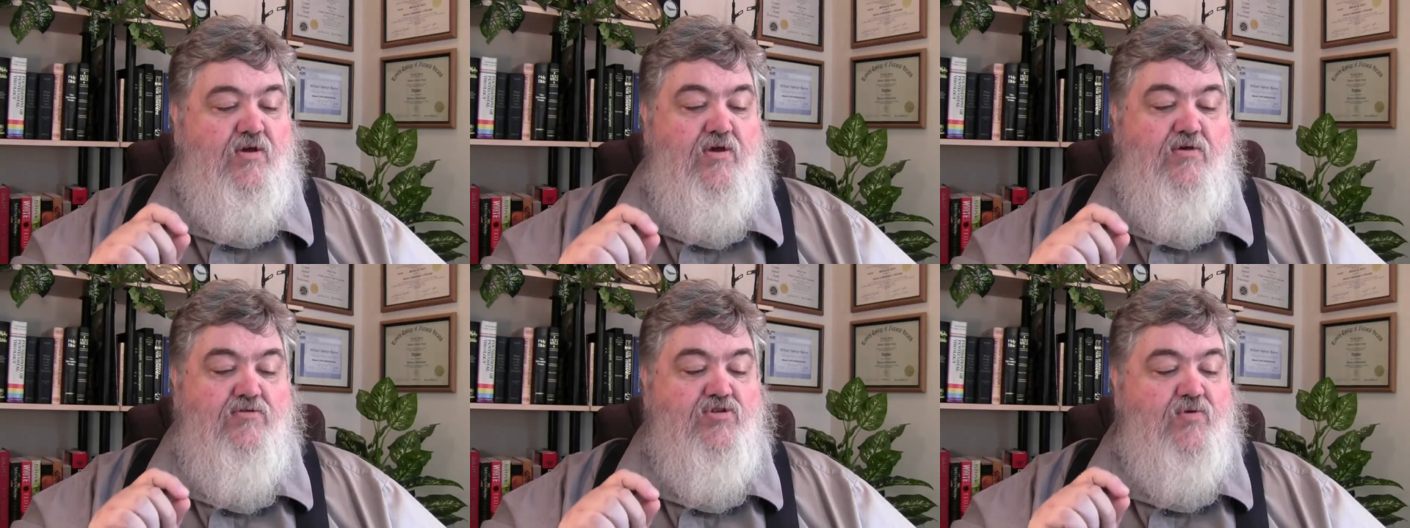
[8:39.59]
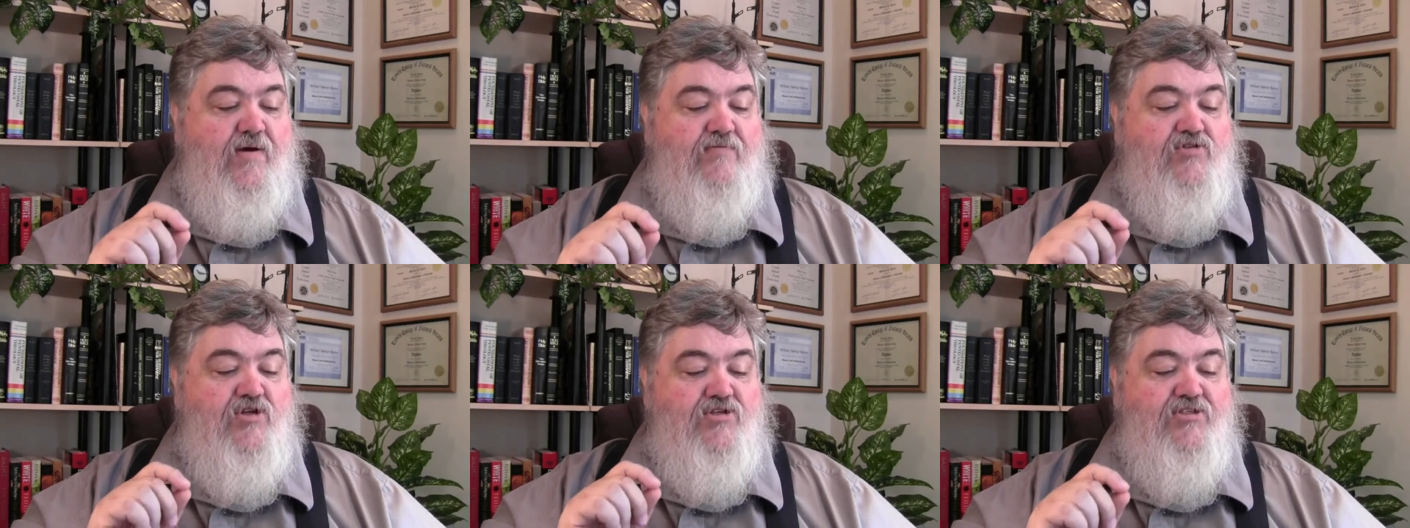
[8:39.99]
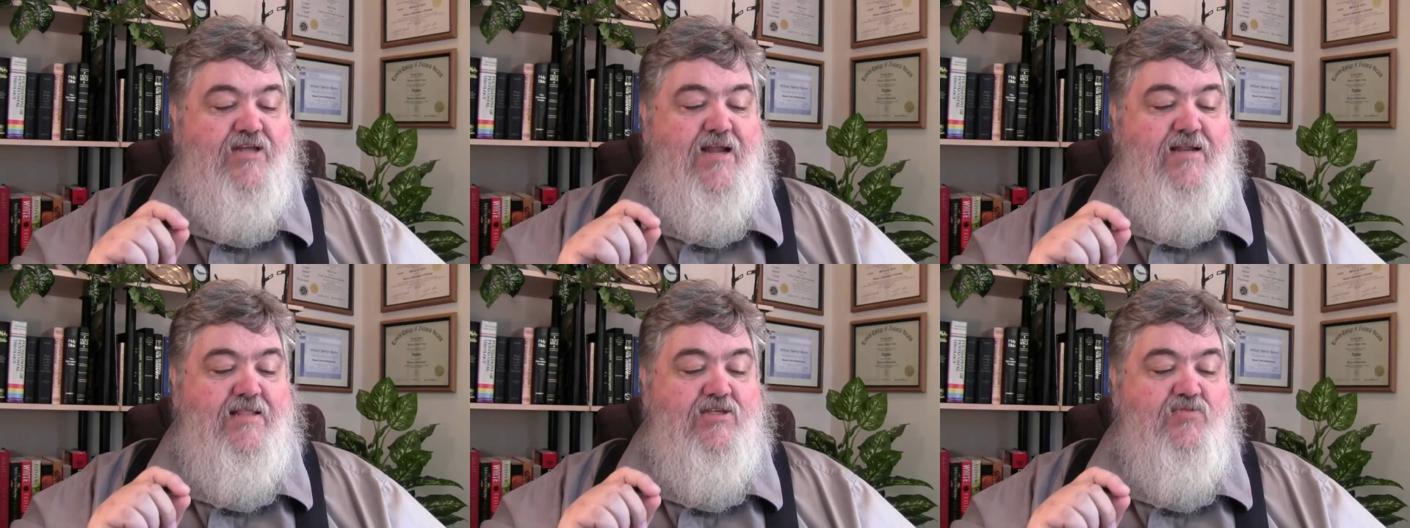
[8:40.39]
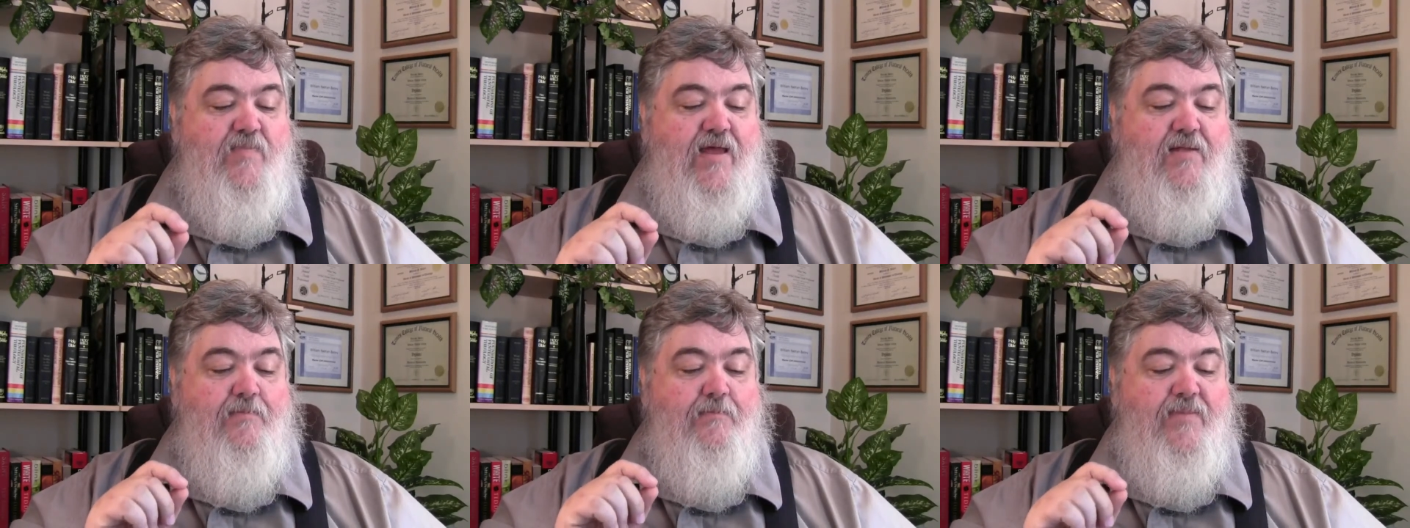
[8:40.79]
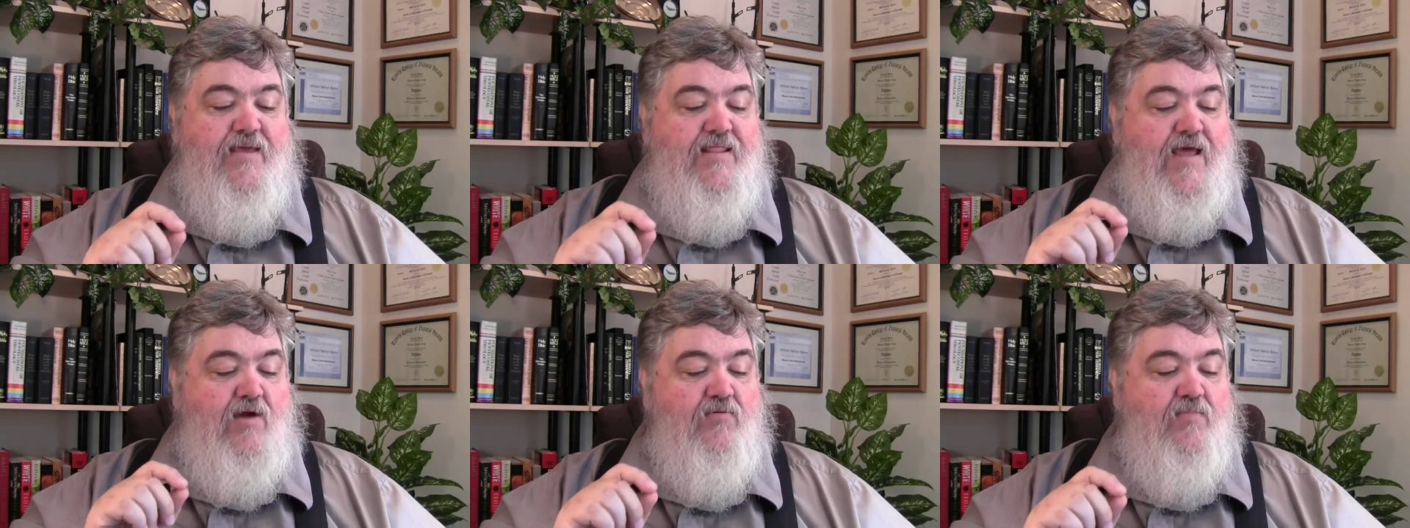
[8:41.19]
whosoever shall say to this mountain, Be
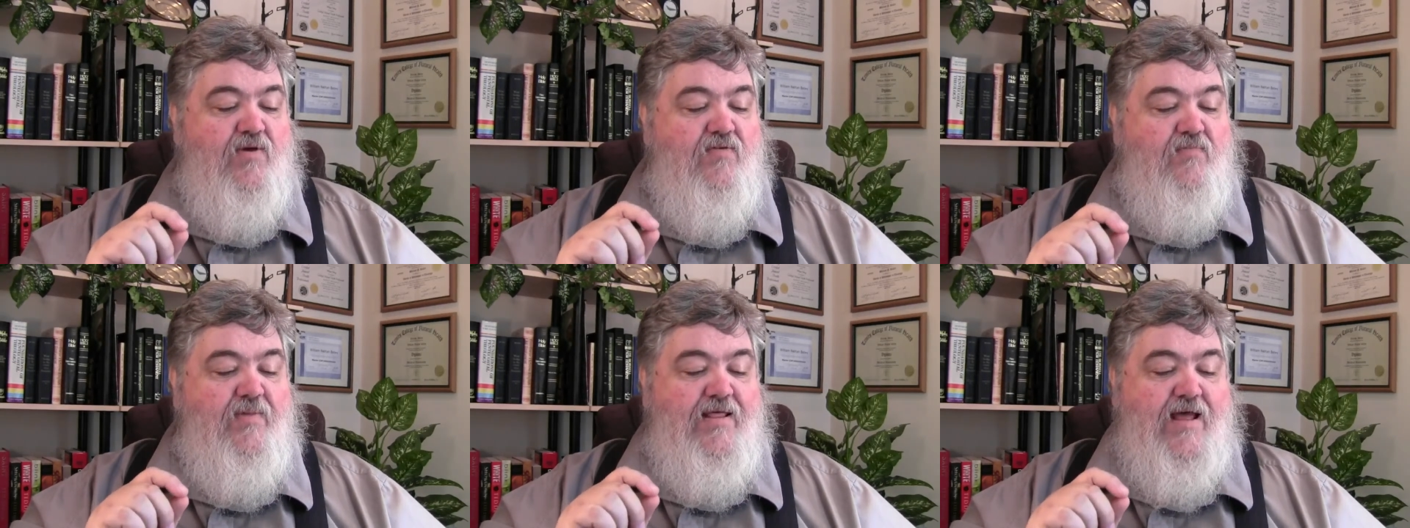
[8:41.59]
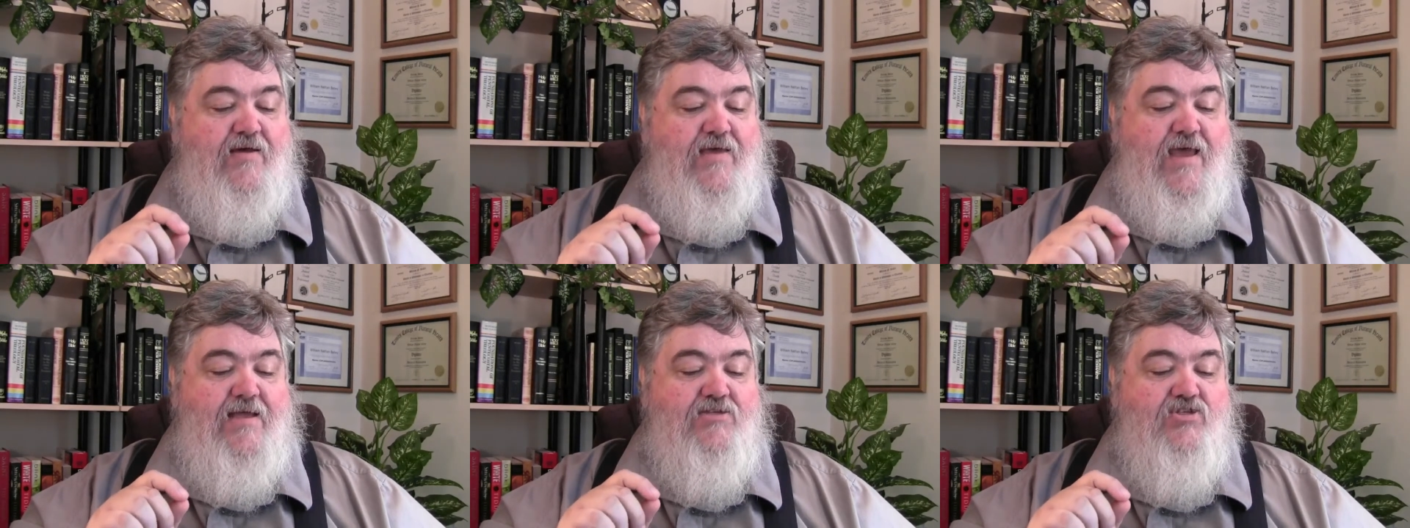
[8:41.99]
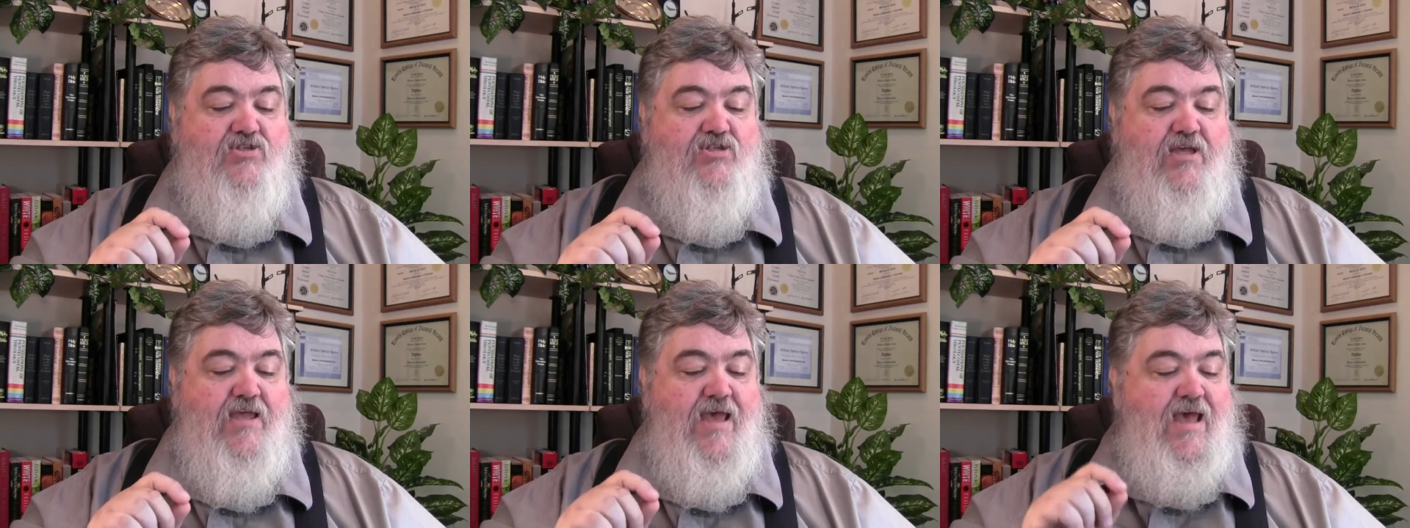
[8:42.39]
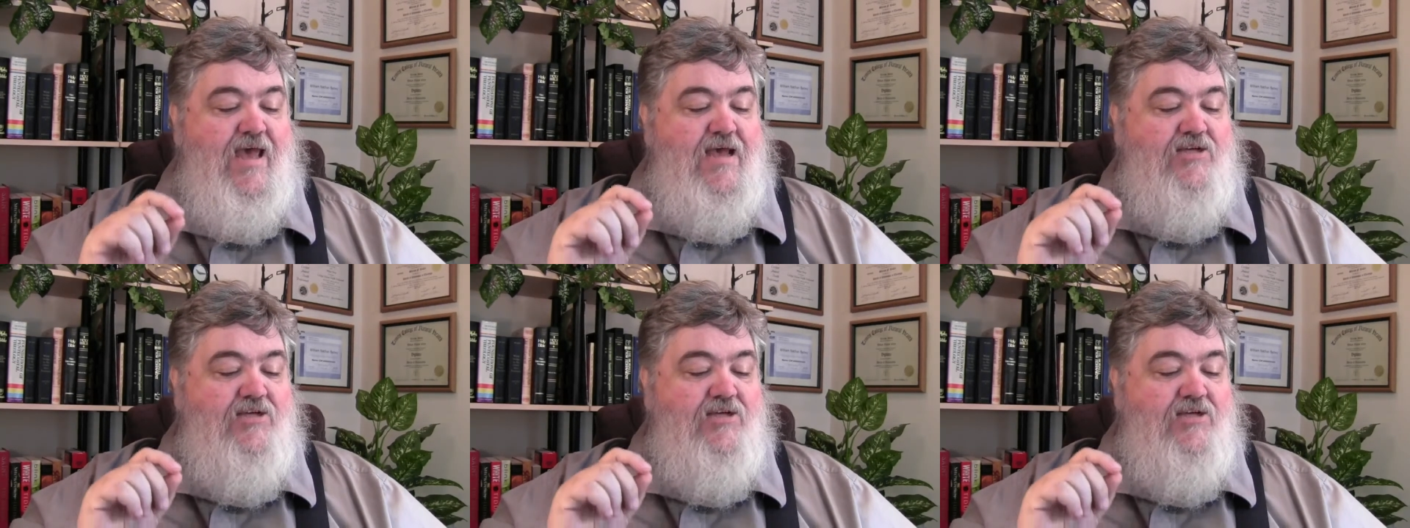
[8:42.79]
thou removed, be thou cast into sea,